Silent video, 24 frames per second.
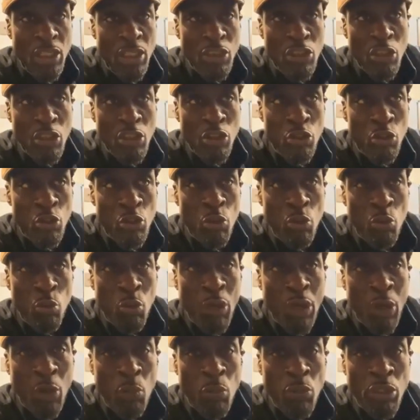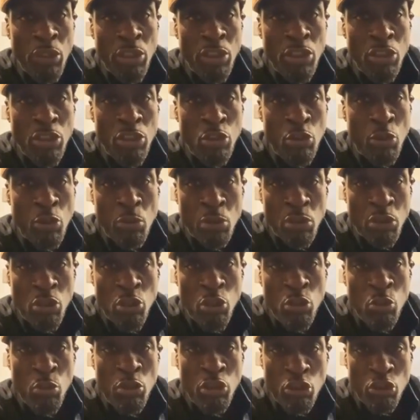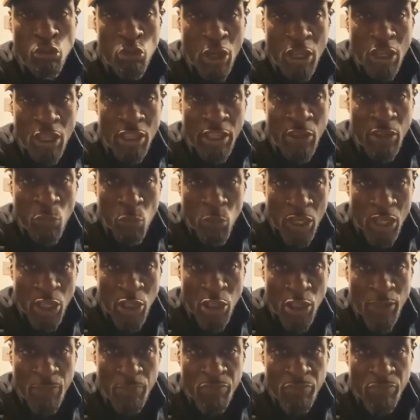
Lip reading: to do what was you were struggling with